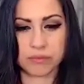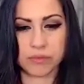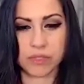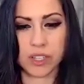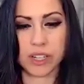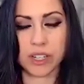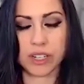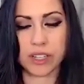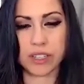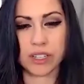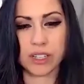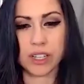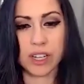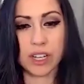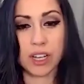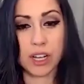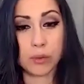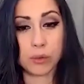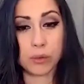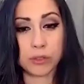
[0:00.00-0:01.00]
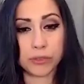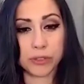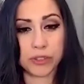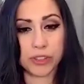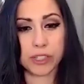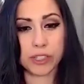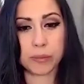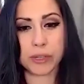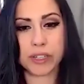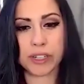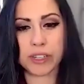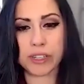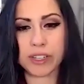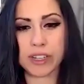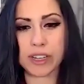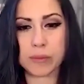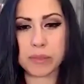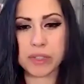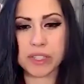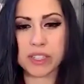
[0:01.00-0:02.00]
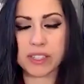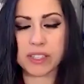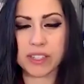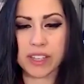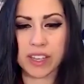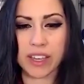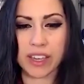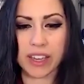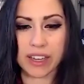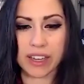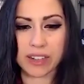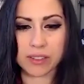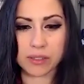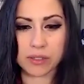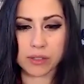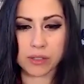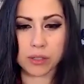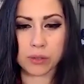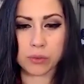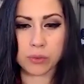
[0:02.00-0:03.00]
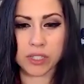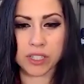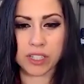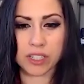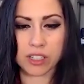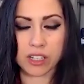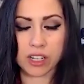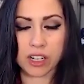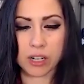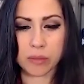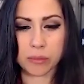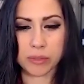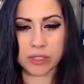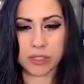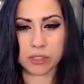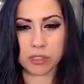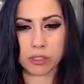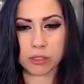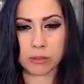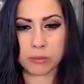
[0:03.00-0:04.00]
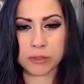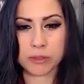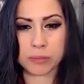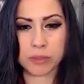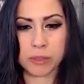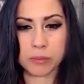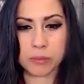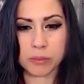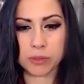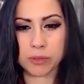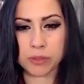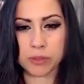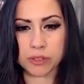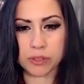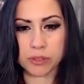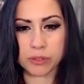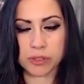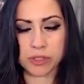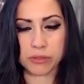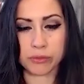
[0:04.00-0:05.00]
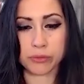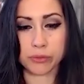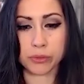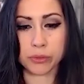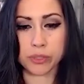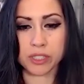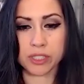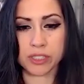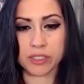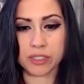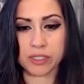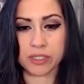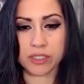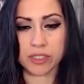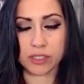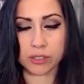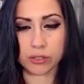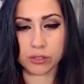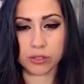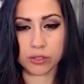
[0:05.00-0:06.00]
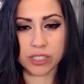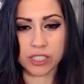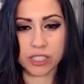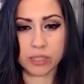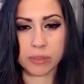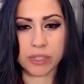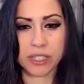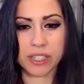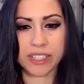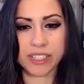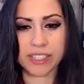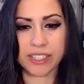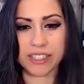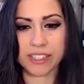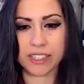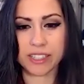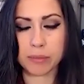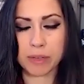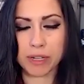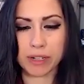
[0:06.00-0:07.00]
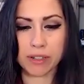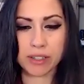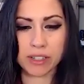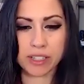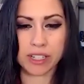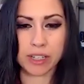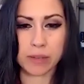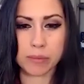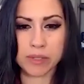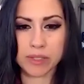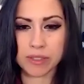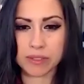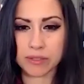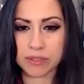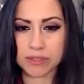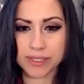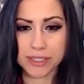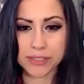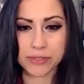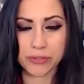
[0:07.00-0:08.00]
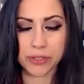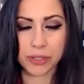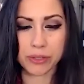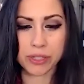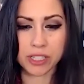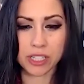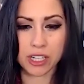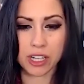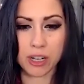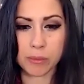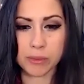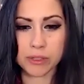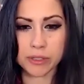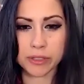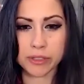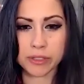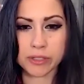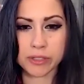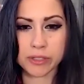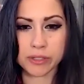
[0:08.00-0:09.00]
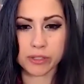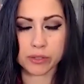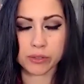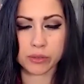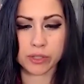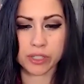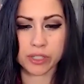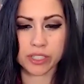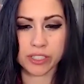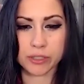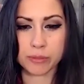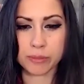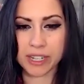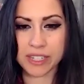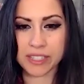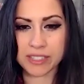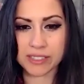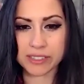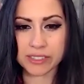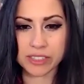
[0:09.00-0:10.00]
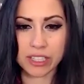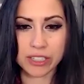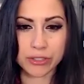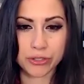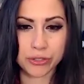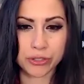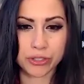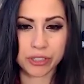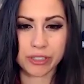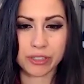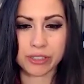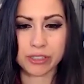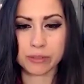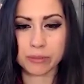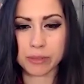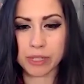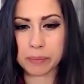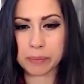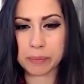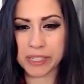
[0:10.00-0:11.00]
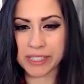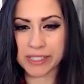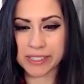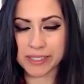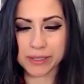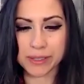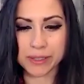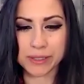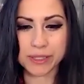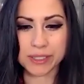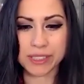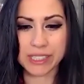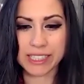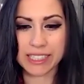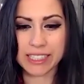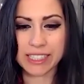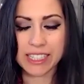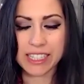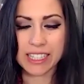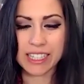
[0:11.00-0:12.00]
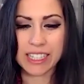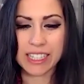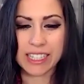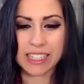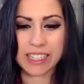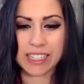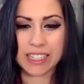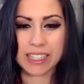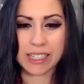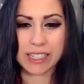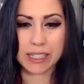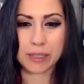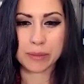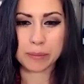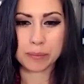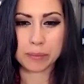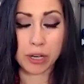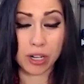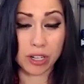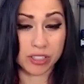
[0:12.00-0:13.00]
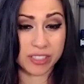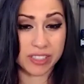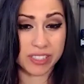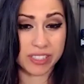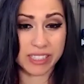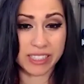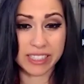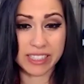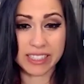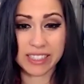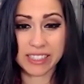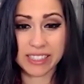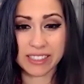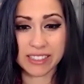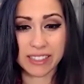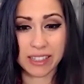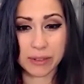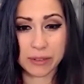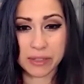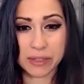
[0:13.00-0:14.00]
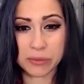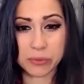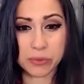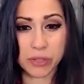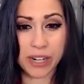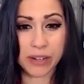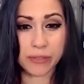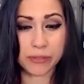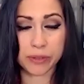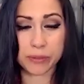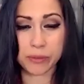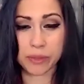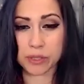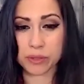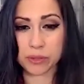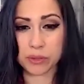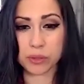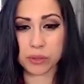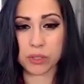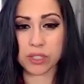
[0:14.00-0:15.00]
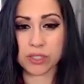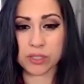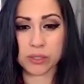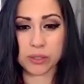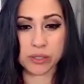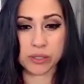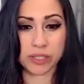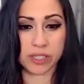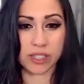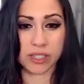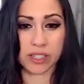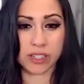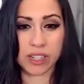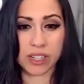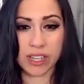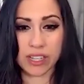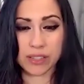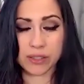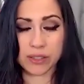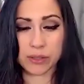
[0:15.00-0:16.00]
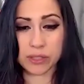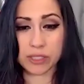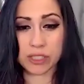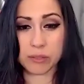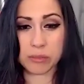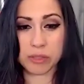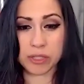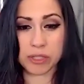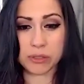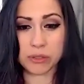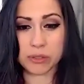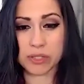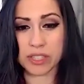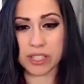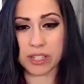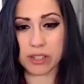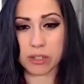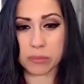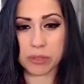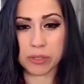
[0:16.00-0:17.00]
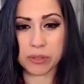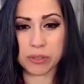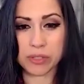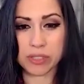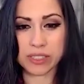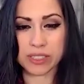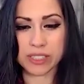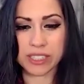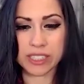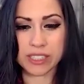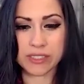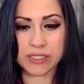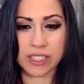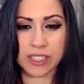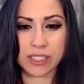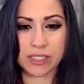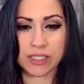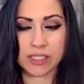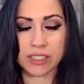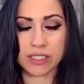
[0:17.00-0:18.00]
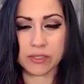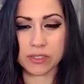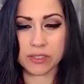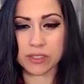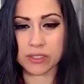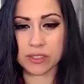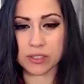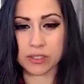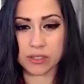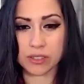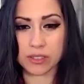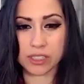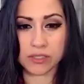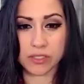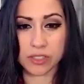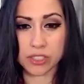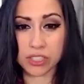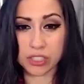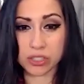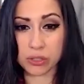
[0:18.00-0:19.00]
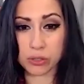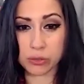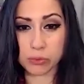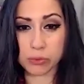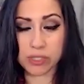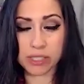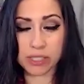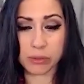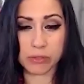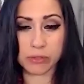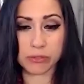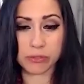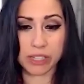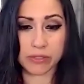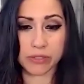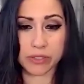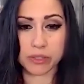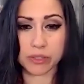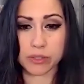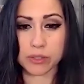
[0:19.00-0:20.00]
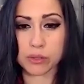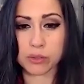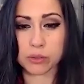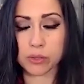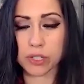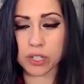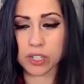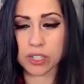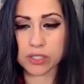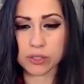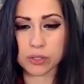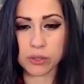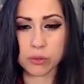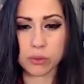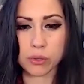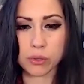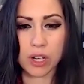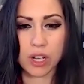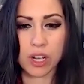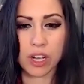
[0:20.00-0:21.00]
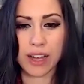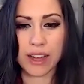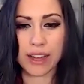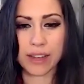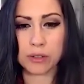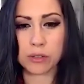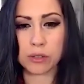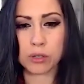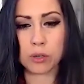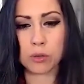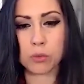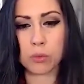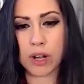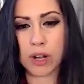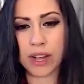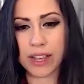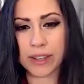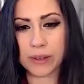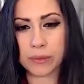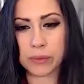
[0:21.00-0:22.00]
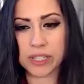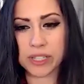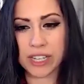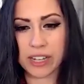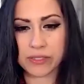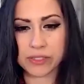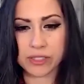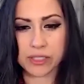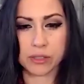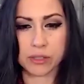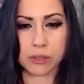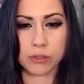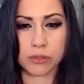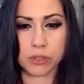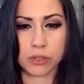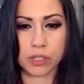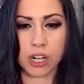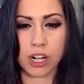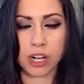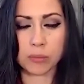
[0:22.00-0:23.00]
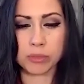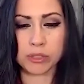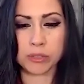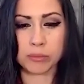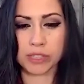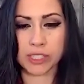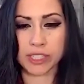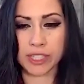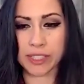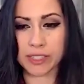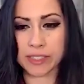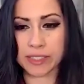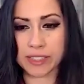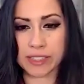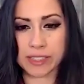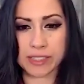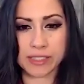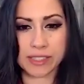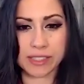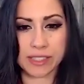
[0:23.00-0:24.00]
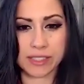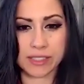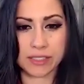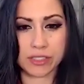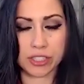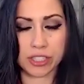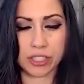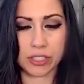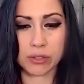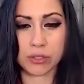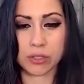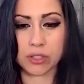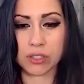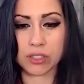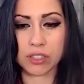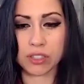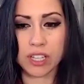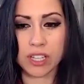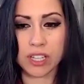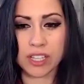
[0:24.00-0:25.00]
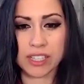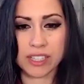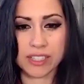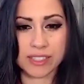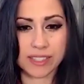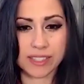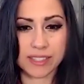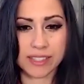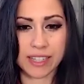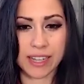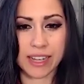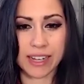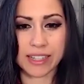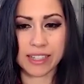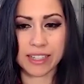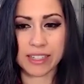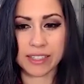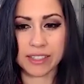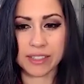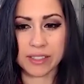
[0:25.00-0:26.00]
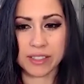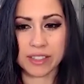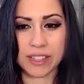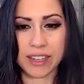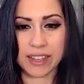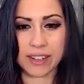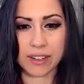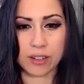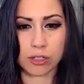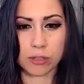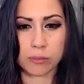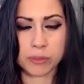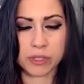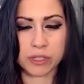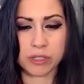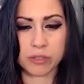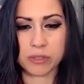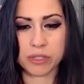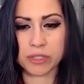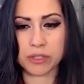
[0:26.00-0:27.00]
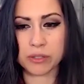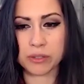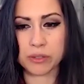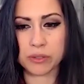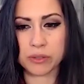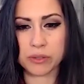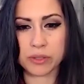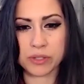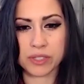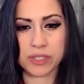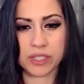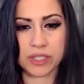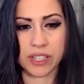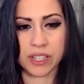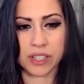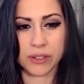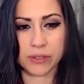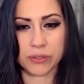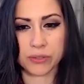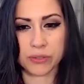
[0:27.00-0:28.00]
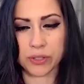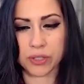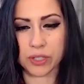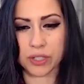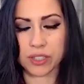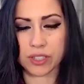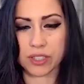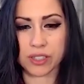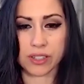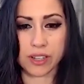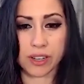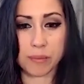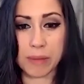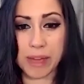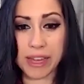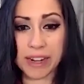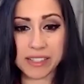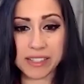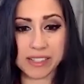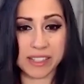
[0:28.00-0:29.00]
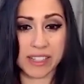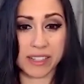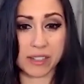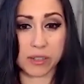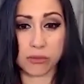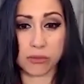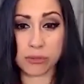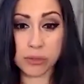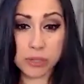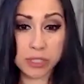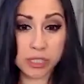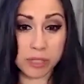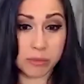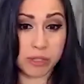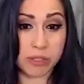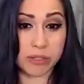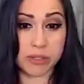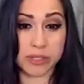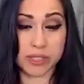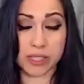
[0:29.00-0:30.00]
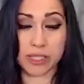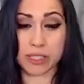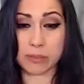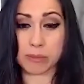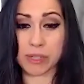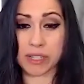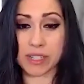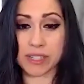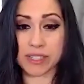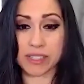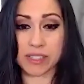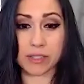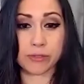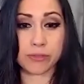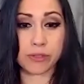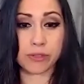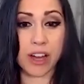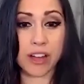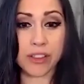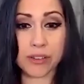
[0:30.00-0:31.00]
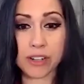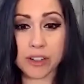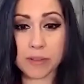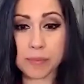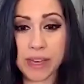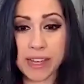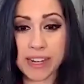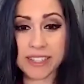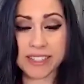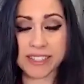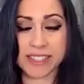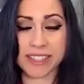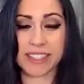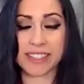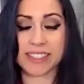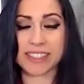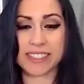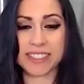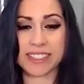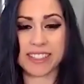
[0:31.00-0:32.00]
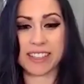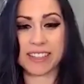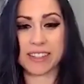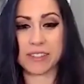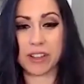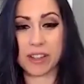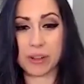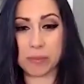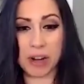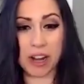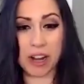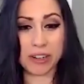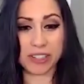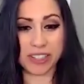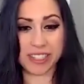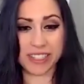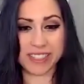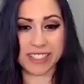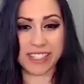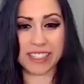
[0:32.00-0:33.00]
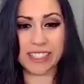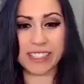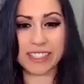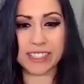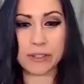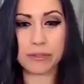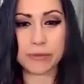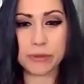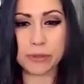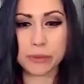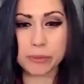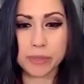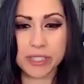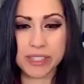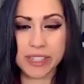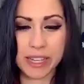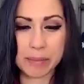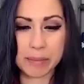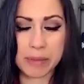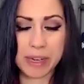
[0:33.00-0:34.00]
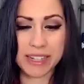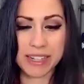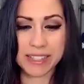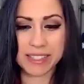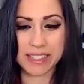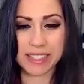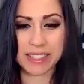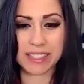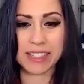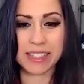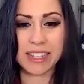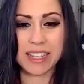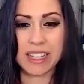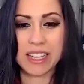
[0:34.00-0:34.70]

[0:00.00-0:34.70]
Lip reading: Yeah. Well, if you think about it, I mean, I don't know what are common herbs people use in food in Australia, but in America, I mean, it's very common. You go to the store and you buy cilantro and you buy basil and parsley, I mean, right from the store. Those can be used therapeutically, even just those ones that we find from the store. So I don't know why we have to overcomplicate this in general in society, that herbs could be used for a medicine, or food can be used as a medicine. The father of medicine said, Hippocrates said, let thy food be thy medicine.